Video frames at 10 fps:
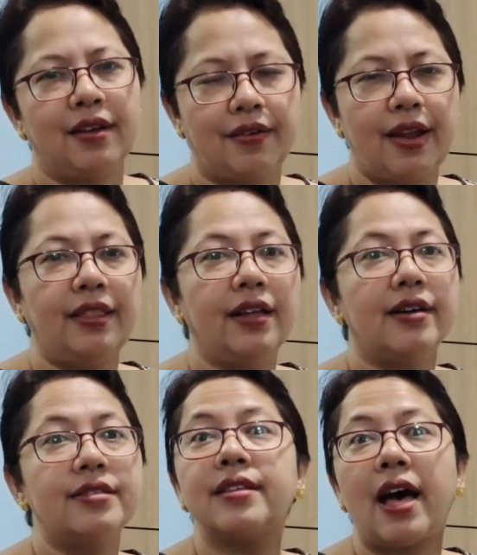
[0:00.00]
Alright,
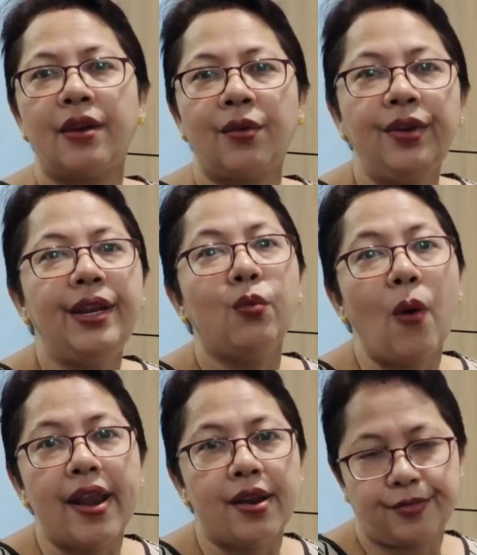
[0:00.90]
the sun, only
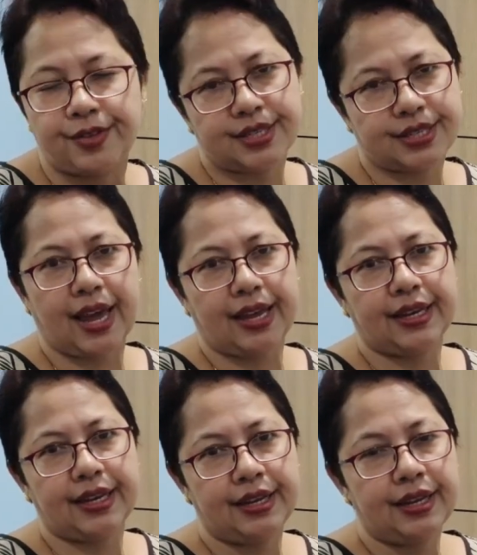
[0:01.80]
one of its kind.